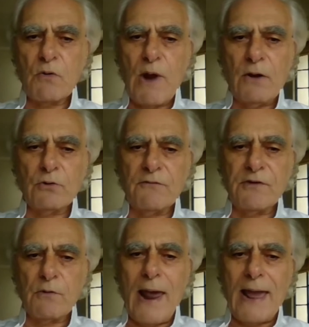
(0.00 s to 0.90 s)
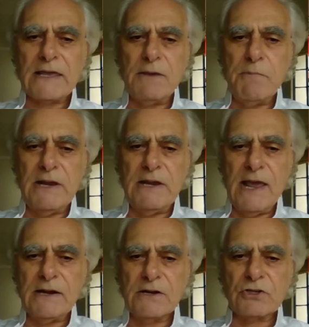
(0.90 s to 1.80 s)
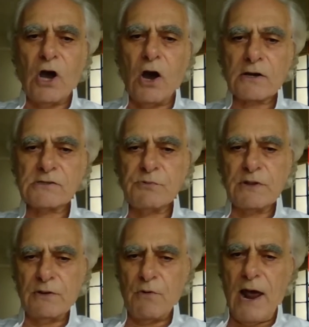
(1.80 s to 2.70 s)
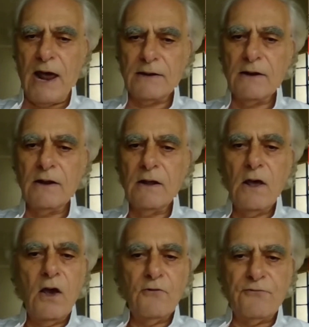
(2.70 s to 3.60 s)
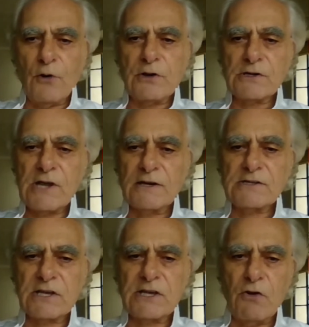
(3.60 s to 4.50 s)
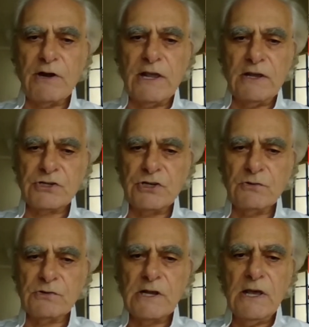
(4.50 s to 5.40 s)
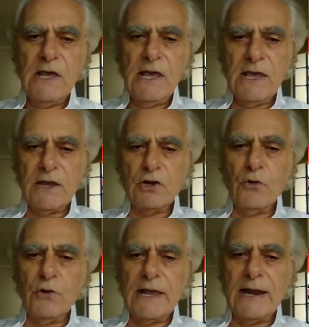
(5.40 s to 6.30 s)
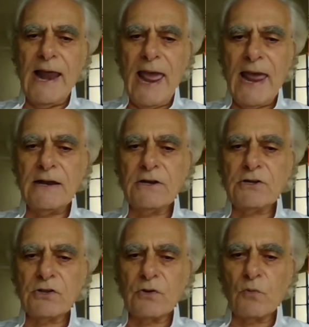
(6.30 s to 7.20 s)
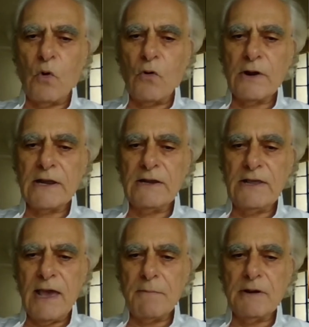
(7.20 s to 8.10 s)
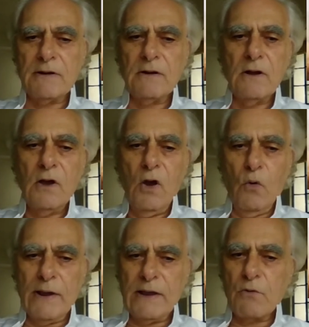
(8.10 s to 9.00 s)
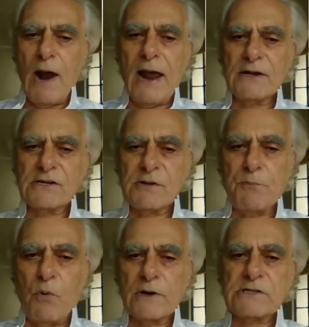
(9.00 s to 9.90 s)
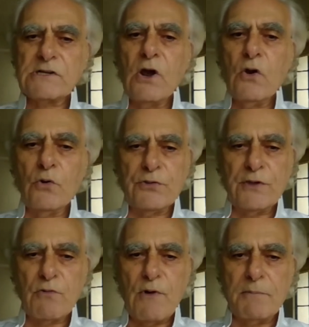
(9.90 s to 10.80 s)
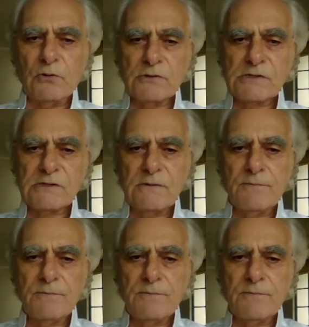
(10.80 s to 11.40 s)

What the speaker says: round of Iraqi-mediated talks with Iran, focused on security issues, including an end to the war in Yemen, where Iran supports Houthi rebels.